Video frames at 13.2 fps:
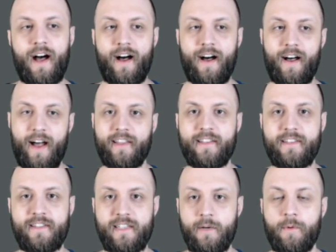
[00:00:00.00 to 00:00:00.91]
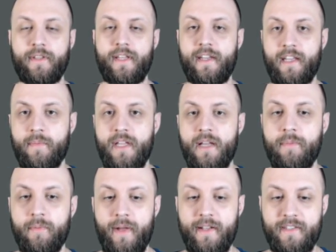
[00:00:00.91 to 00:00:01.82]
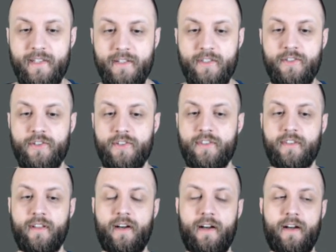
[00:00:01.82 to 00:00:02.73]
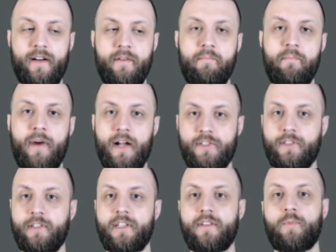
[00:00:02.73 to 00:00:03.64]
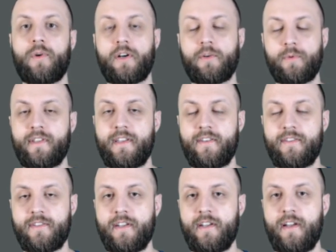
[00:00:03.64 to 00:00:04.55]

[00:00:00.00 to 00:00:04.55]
I can see where they can be implemented to just modularly work with these